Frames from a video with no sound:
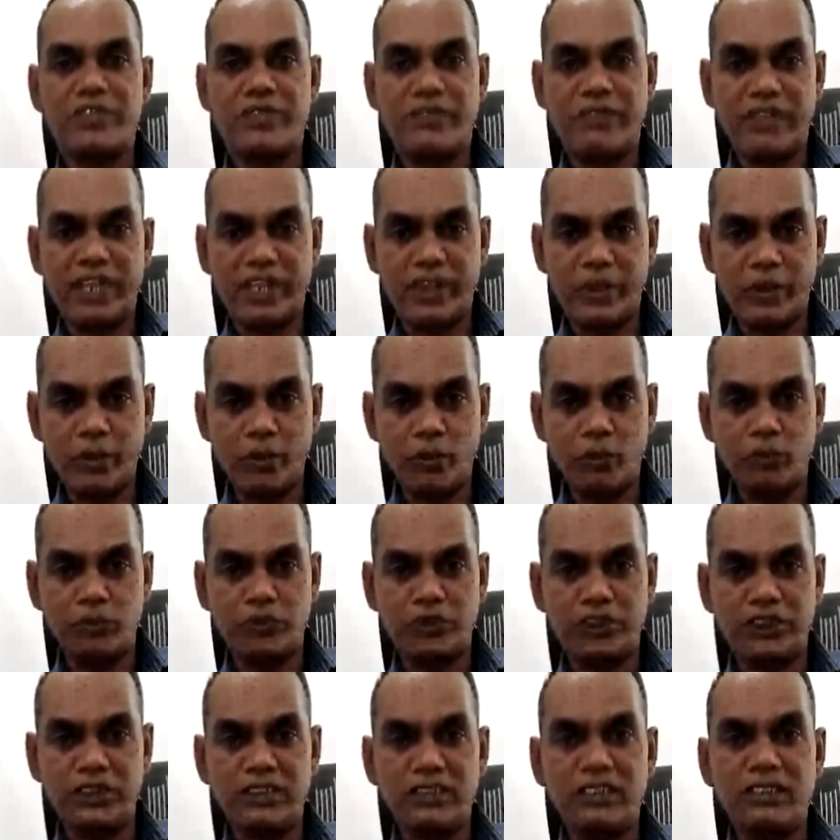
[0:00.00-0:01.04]
is very
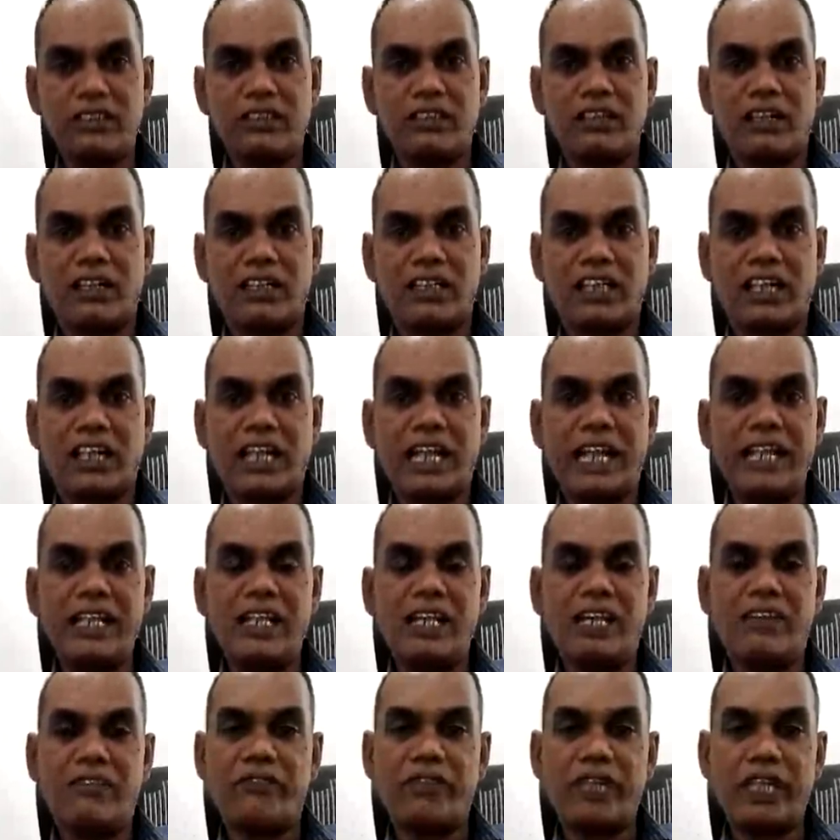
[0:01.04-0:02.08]
huge, and the kind
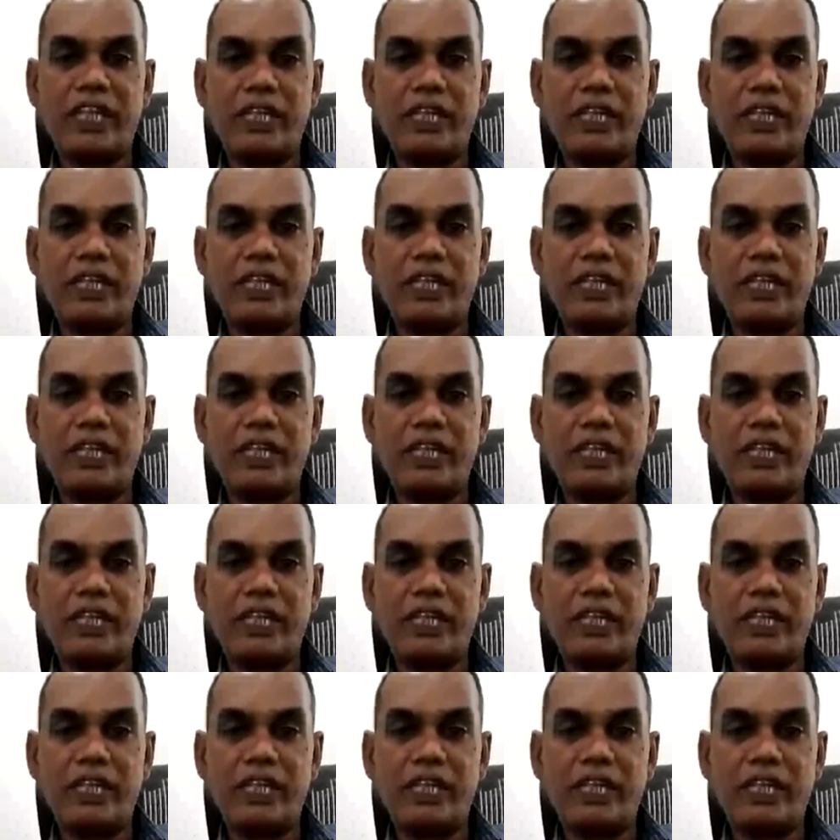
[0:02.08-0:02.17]
of